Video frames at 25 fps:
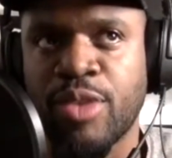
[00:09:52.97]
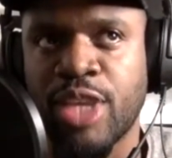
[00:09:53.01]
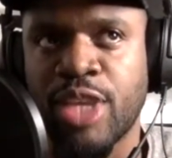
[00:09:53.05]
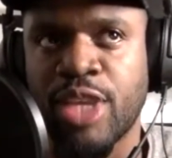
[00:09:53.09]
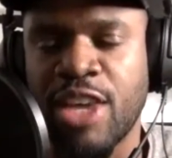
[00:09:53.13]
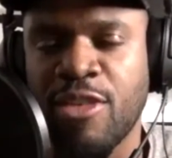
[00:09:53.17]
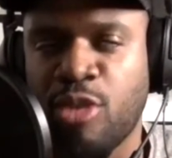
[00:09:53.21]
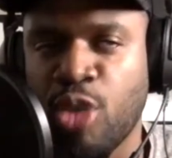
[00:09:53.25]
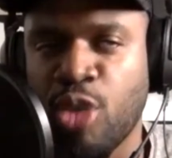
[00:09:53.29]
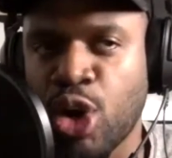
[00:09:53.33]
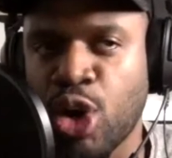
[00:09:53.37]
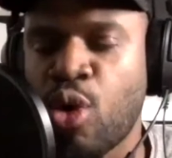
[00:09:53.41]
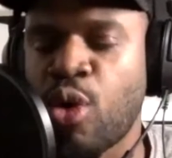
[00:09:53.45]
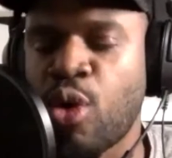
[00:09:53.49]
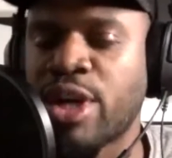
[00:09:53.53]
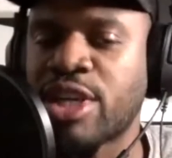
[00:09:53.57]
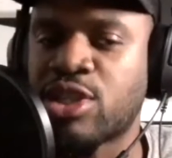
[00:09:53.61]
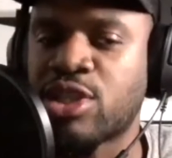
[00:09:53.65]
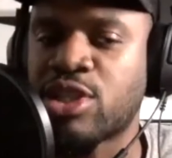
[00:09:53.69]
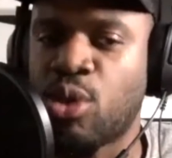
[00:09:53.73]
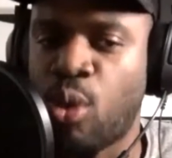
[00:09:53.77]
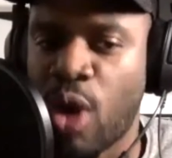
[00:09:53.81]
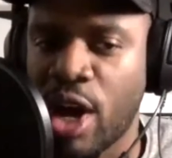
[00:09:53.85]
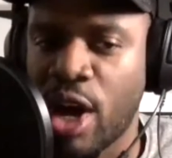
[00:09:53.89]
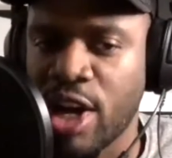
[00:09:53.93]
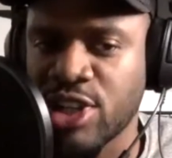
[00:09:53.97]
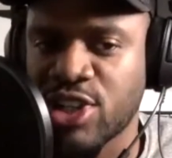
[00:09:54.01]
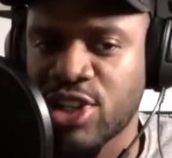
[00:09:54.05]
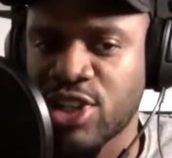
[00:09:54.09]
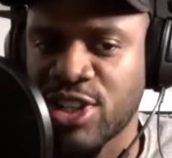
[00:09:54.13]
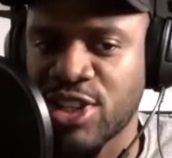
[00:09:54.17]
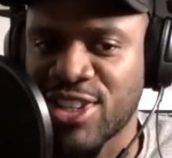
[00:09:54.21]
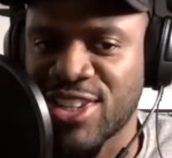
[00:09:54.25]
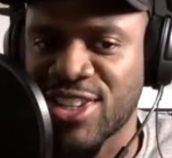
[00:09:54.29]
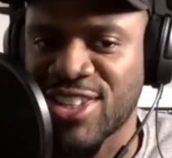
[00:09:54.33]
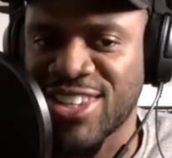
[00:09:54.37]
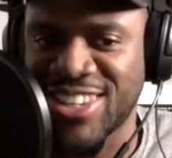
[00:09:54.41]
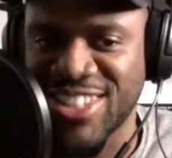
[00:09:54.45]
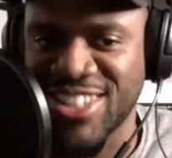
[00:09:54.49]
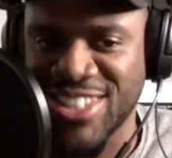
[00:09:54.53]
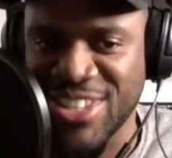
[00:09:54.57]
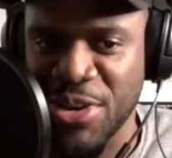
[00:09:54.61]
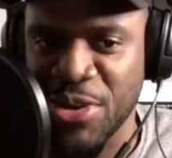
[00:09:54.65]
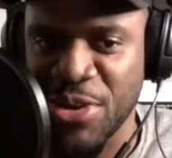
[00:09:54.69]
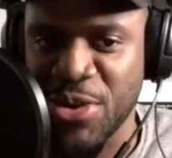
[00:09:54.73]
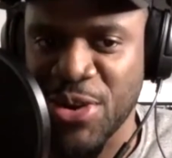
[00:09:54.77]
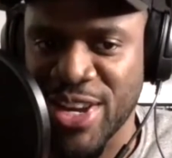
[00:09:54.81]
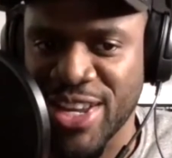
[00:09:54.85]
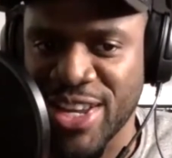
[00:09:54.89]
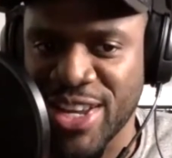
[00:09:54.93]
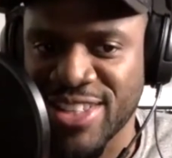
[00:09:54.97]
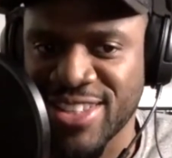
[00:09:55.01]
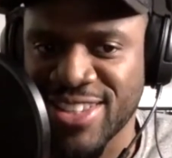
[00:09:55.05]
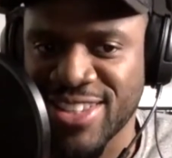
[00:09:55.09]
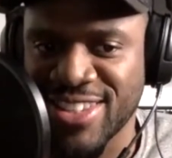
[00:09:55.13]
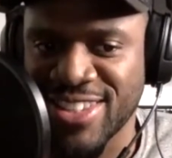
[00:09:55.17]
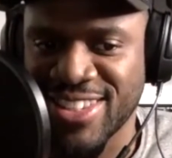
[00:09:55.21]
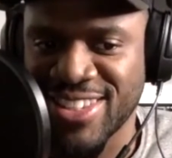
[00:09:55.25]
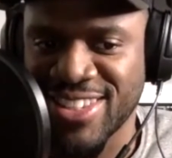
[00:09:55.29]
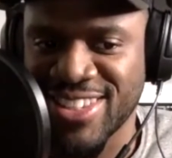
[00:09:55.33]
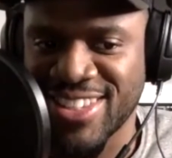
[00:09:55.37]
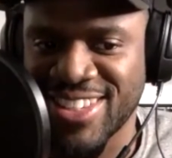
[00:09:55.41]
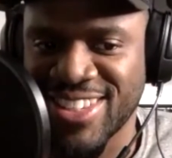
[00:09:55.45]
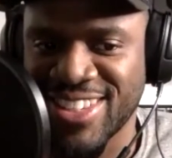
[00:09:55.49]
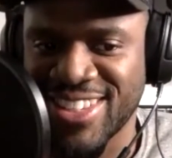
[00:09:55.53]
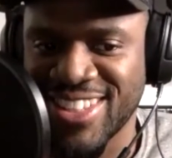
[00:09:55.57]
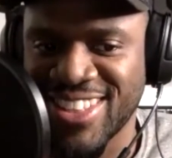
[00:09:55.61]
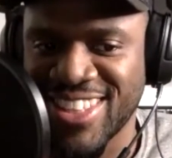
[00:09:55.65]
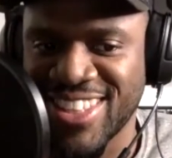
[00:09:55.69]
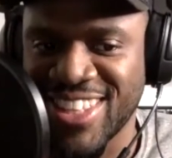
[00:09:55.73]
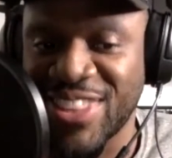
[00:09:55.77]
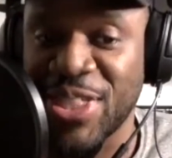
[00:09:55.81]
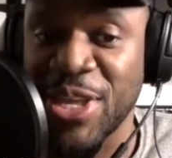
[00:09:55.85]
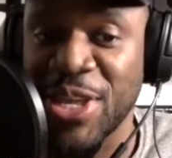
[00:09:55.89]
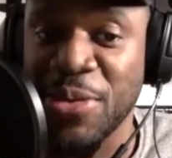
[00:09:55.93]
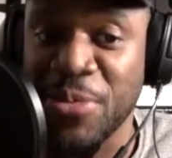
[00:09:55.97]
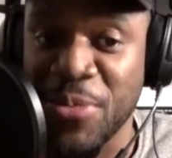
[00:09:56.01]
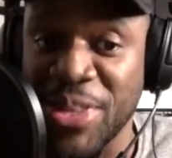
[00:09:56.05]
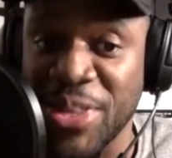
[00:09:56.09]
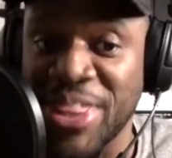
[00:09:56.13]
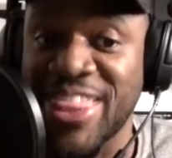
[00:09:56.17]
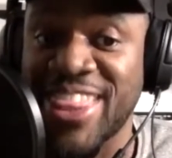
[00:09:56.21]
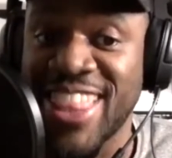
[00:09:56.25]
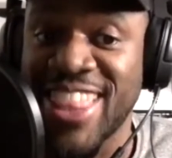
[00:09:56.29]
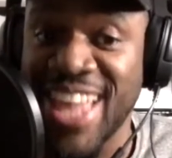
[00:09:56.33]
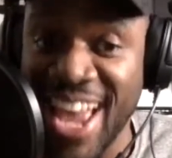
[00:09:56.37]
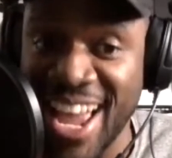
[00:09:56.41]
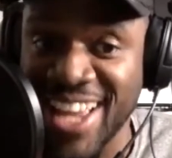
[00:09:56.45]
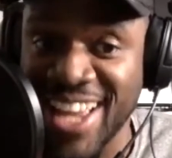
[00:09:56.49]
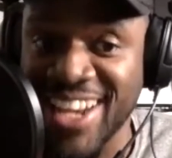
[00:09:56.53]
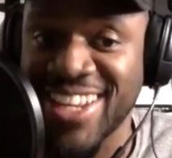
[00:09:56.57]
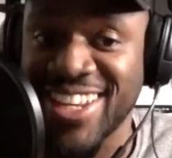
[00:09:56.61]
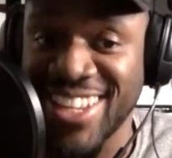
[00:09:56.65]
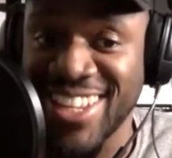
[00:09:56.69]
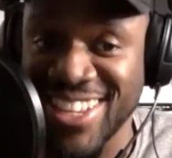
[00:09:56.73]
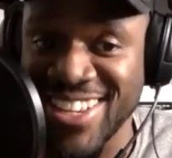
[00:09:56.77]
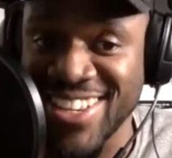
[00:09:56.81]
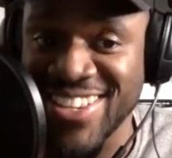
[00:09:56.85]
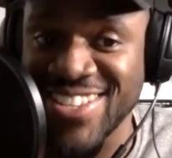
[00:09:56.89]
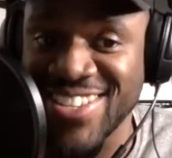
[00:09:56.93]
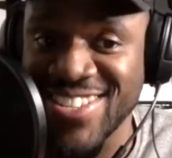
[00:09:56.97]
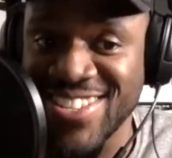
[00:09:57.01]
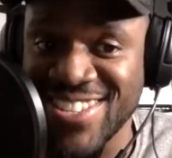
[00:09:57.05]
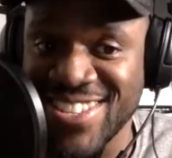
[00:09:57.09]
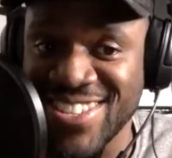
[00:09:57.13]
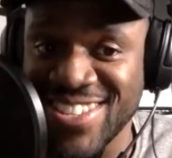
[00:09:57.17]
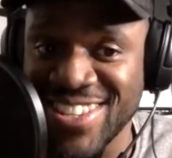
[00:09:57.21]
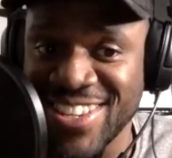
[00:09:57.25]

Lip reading: If we're going to Washington, on the other end, the thing with that is